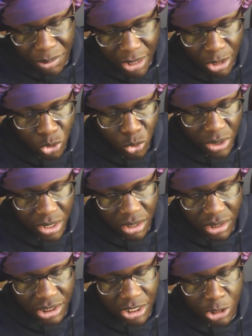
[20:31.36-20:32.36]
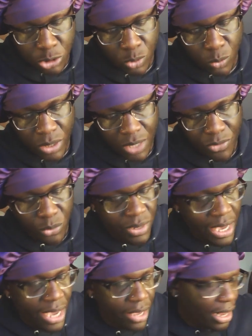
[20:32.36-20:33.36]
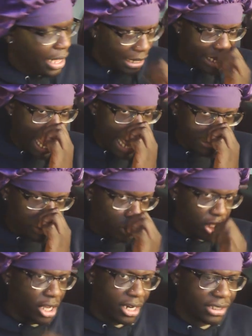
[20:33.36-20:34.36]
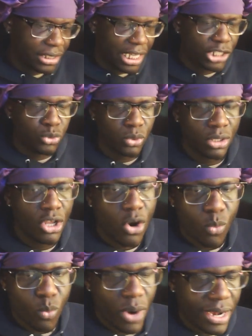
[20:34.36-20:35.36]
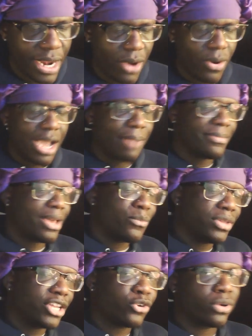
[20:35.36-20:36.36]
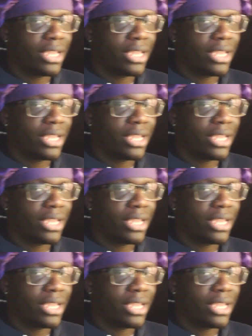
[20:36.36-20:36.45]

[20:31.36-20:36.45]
do you plan on doing it on a schedule or whenever you can? Absolutely on a schedule. Right now, I'm not really